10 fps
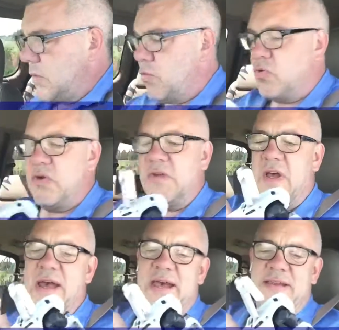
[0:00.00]
Oh,
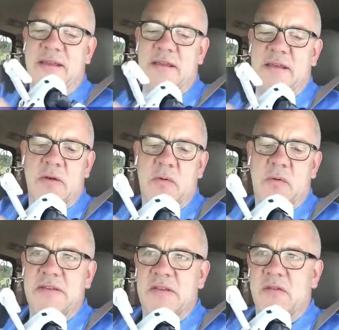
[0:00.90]
she's hot.
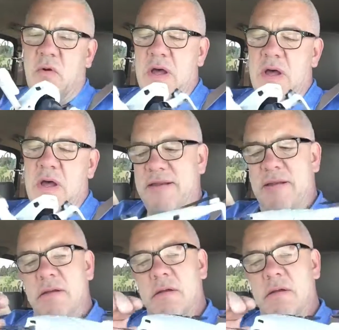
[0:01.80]
Why is that so hot?